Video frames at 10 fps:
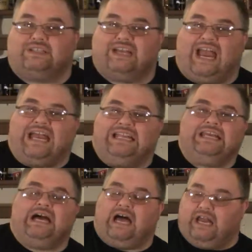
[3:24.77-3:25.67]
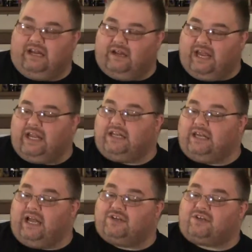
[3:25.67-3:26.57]
is ATI,
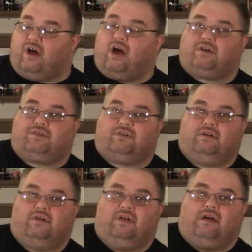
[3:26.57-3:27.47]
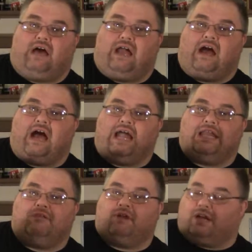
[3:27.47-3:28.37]
ATI Stocks. I
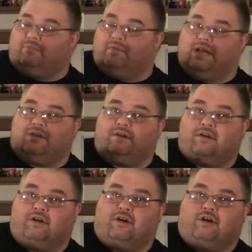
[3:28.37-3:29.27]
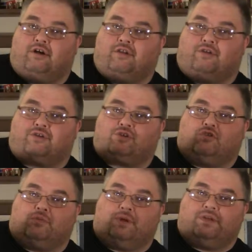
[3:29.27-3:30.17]
highly recommend their
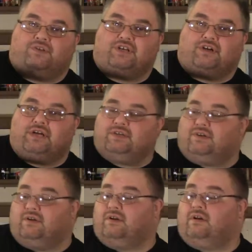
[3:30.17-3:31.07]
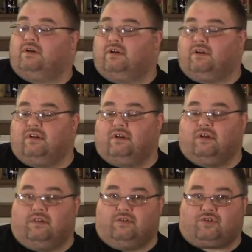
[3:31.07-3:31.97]
Scorpion series,
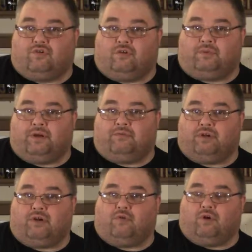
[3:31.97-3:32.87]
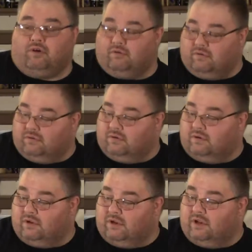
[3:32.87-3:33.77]
Scorpion recoil.
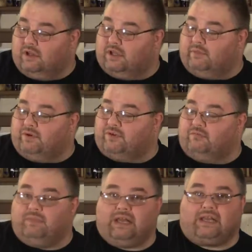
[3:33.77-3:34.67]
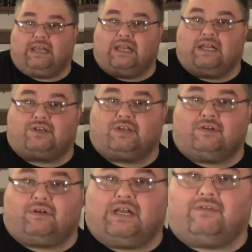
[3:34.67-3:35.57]
Let me zoom back in, I still
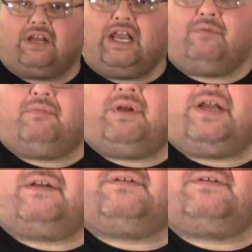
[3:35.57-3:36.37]
don't have a cameraman.